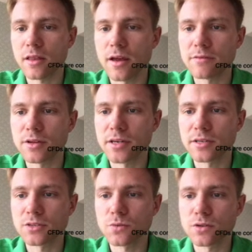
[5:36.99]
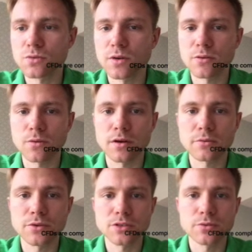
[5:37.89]
level here is 121,
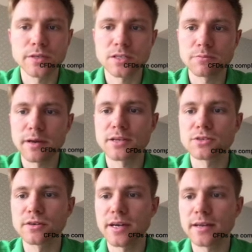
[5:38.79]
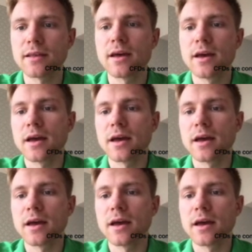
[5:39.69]
which we expect to hit